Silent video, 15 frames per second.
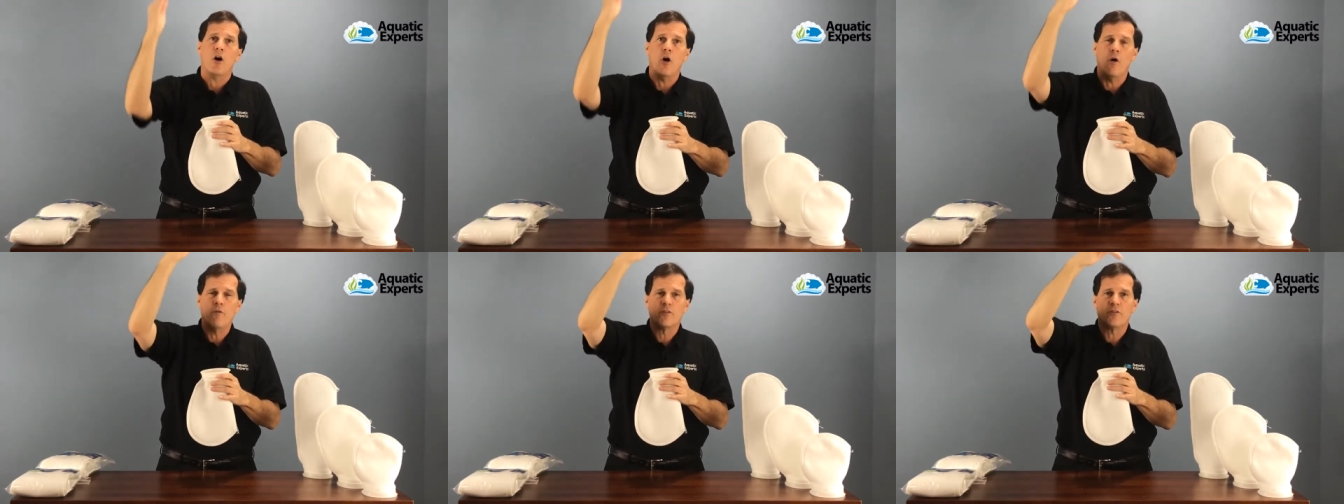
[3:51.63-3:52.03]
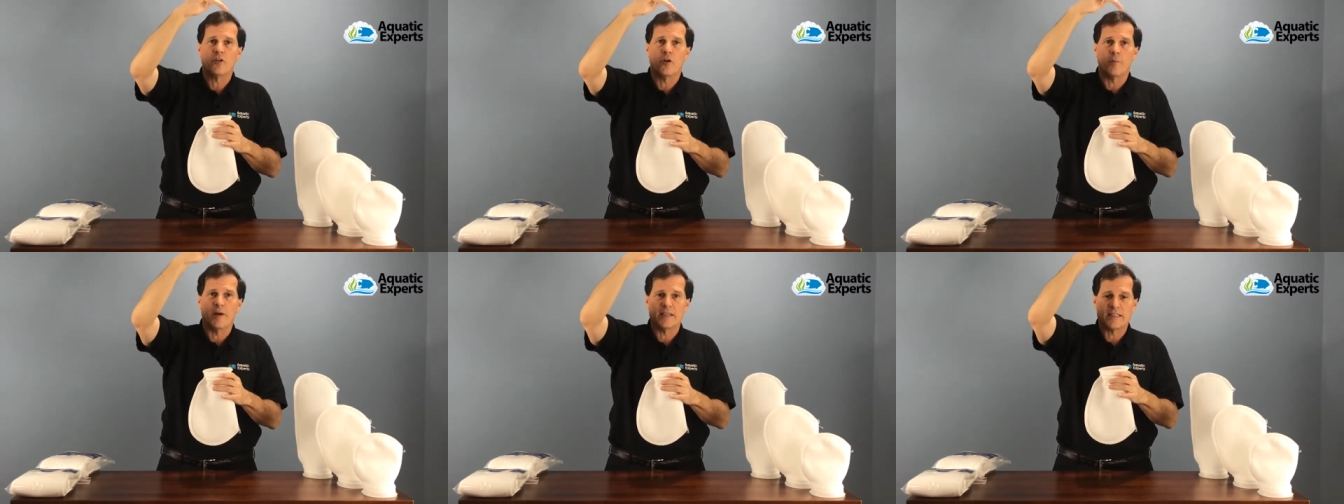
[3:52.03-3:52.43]

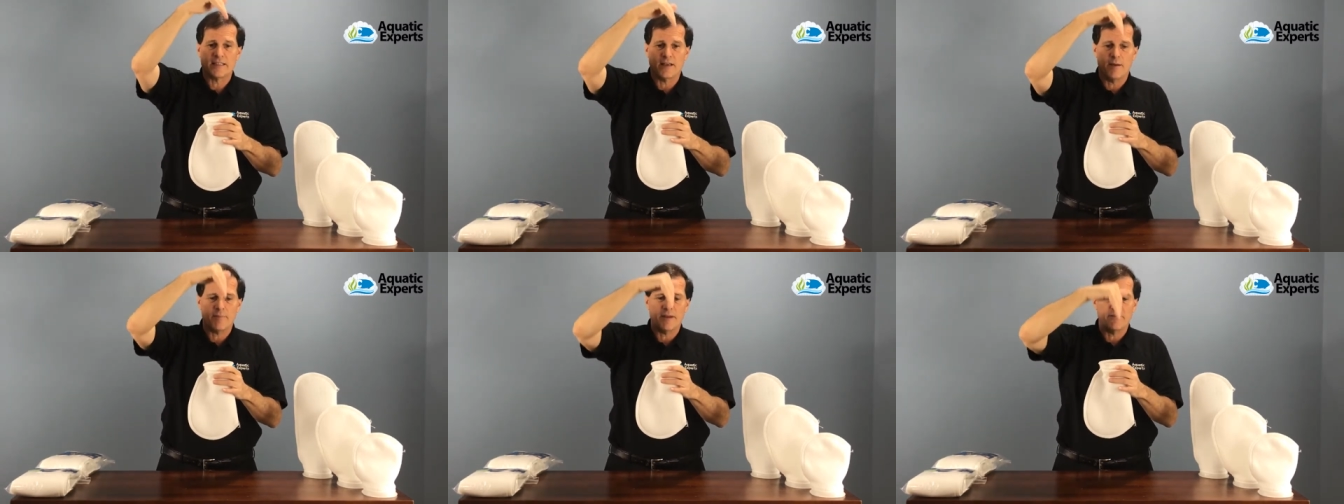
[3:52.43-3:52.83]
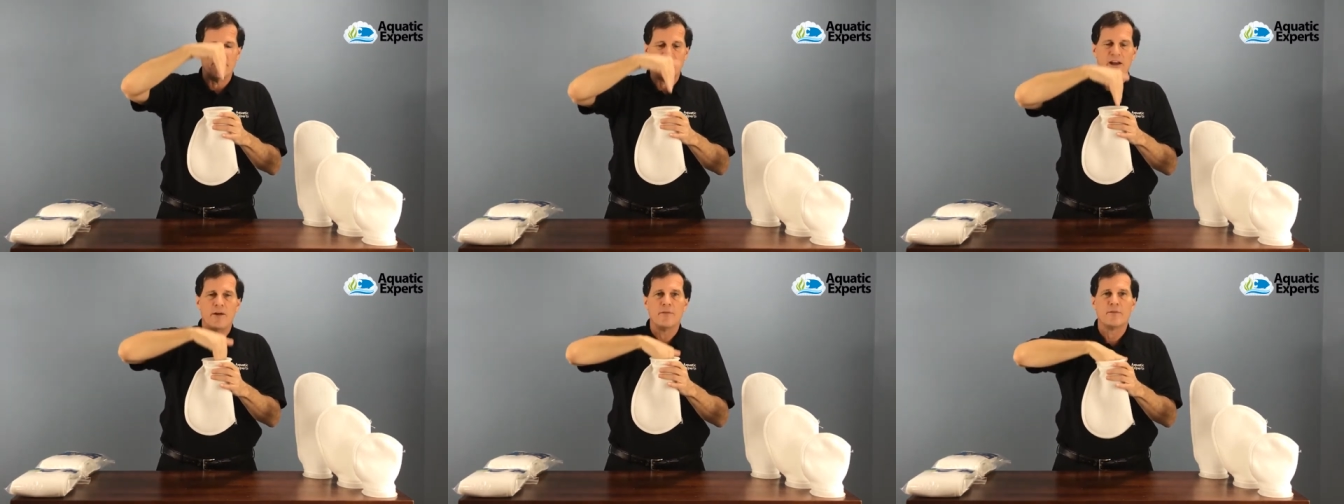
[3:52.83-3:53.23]
overflow of my sump and
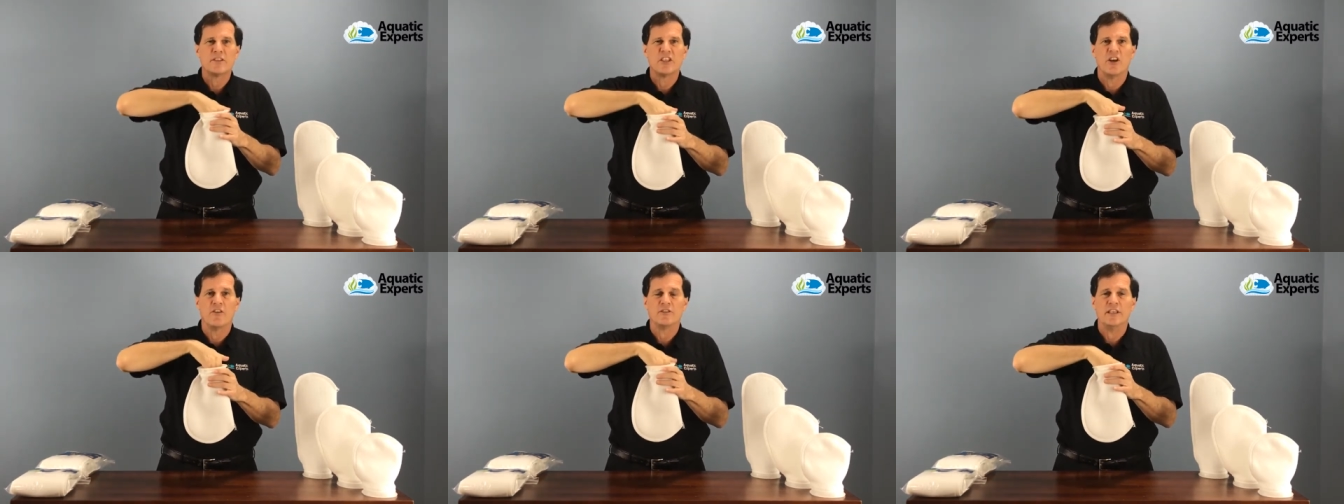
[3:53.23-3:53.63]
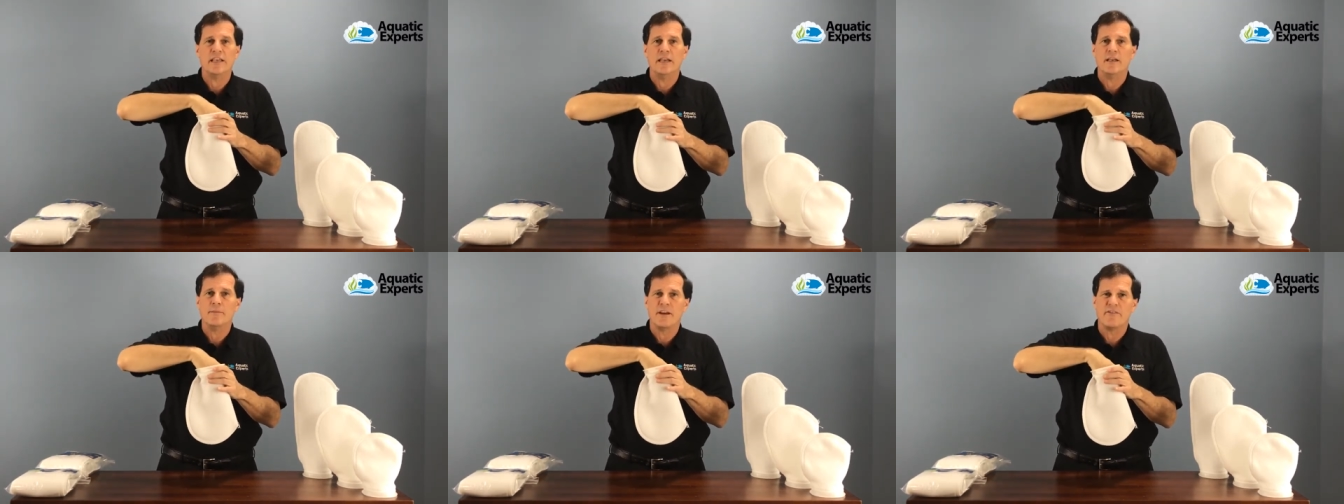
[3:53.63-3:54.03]
found themselves
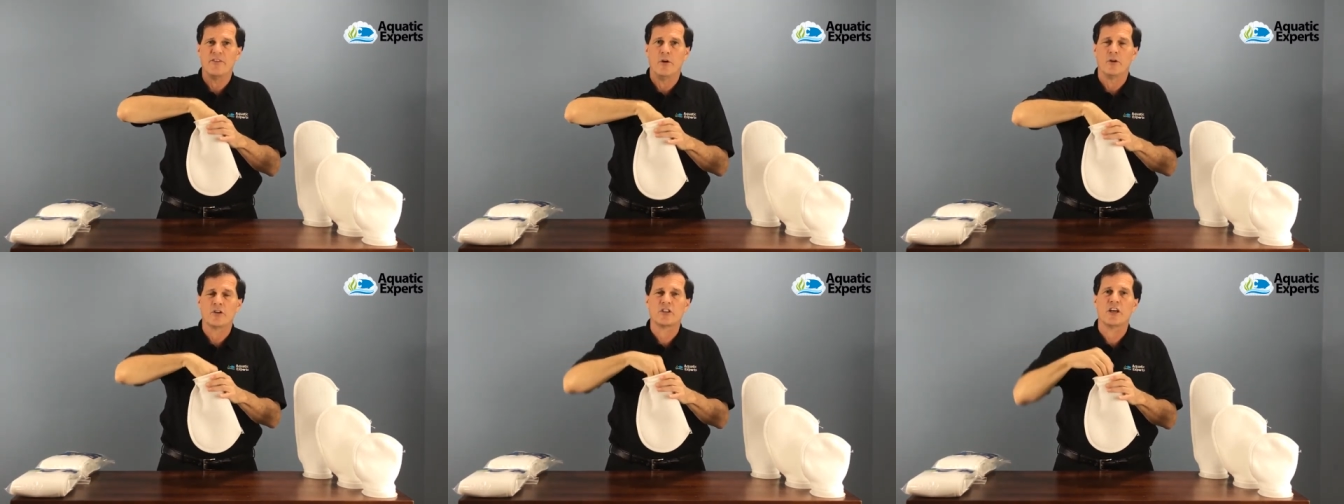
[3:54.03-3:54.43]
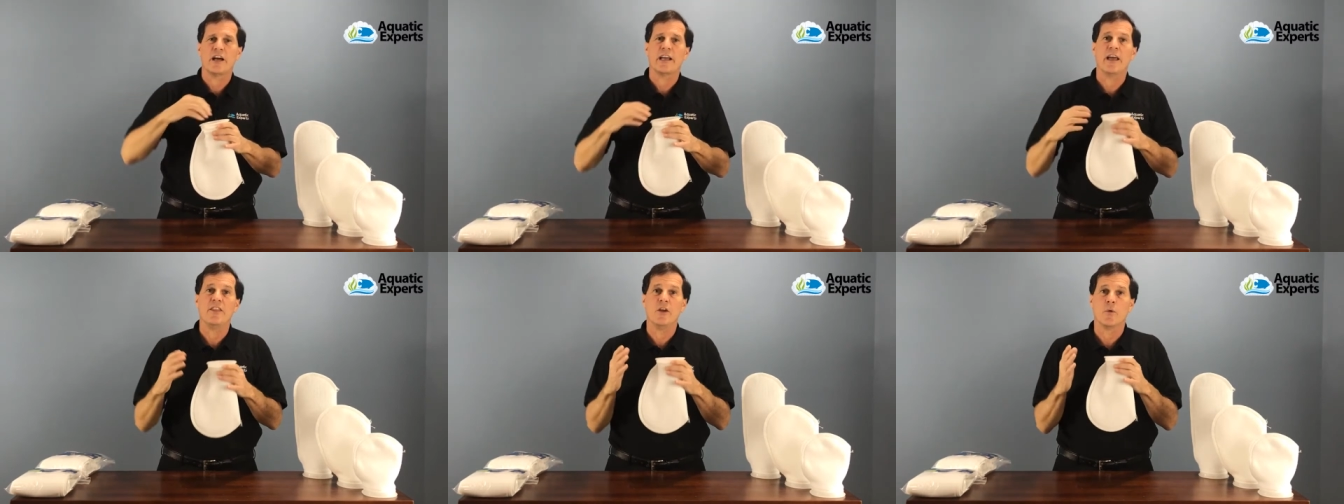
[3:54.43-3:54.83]
into my filter
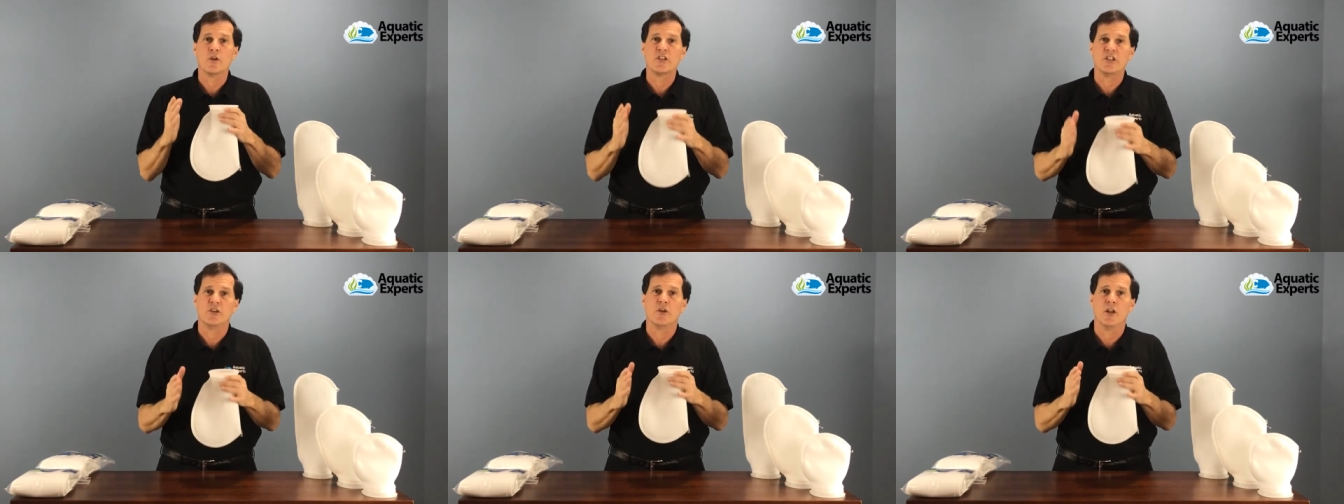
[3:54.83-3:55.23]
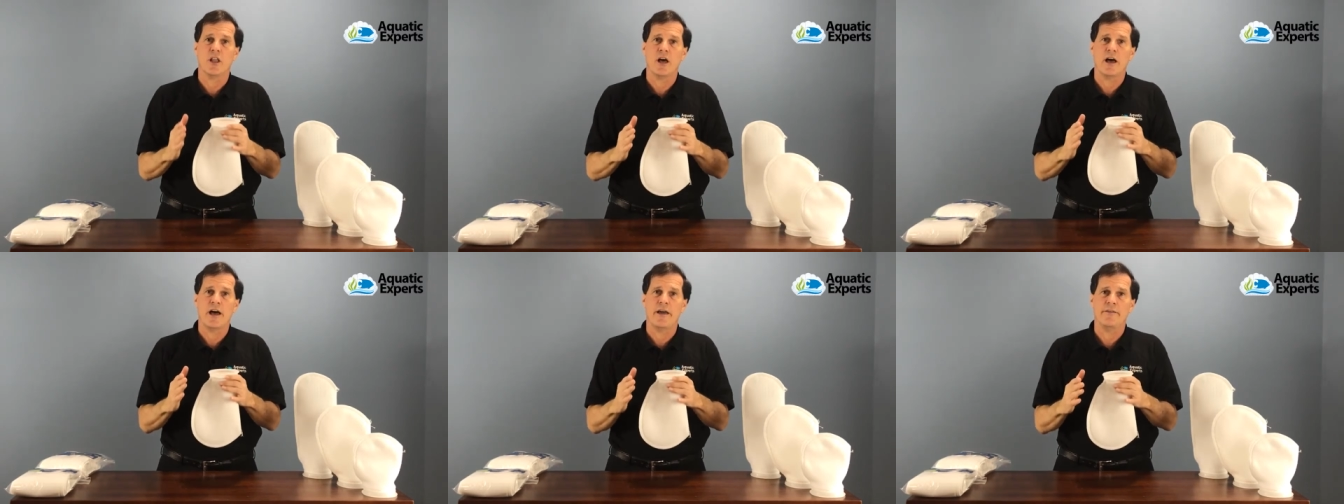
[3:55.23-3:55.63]
sock and they were still
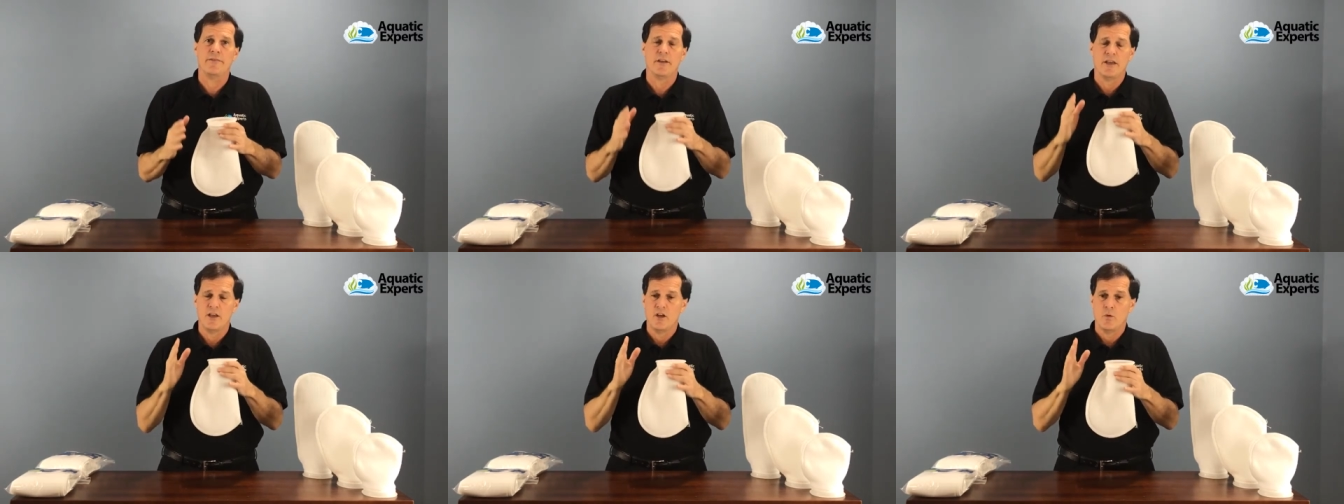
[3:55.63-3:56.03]
alive,